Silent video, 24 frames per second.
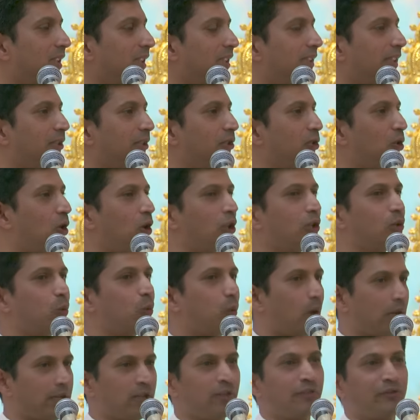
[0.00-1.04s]
He said, not
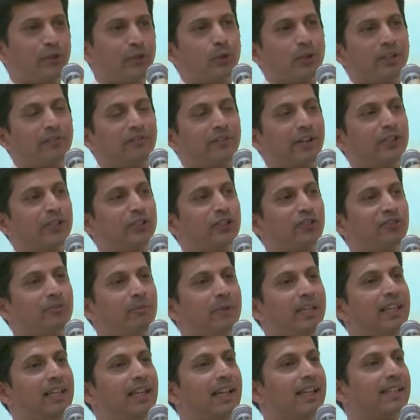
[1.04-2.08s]
one of you in front
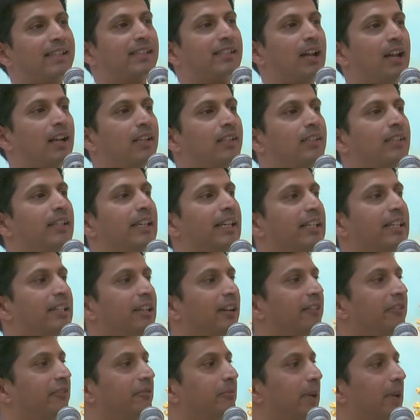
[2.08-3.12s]
of me has done
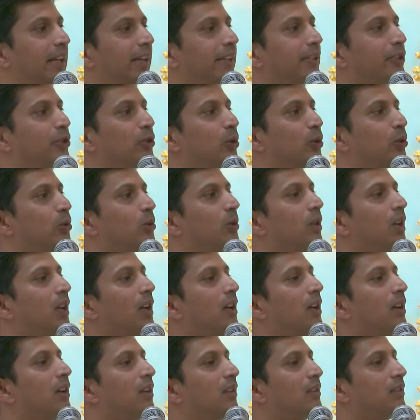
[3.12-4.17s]
enough merit to
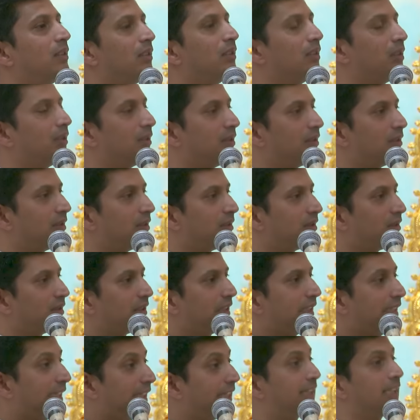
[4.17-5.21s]

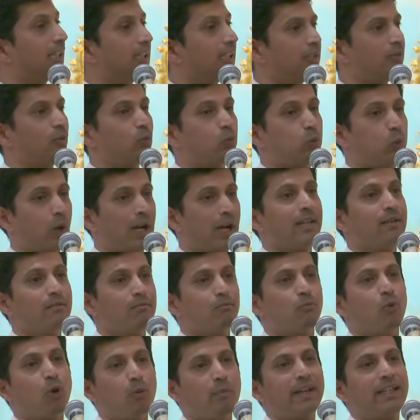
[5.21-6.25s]
deserve
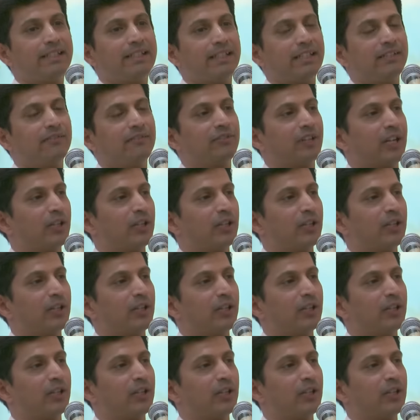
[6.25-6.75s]
one moment in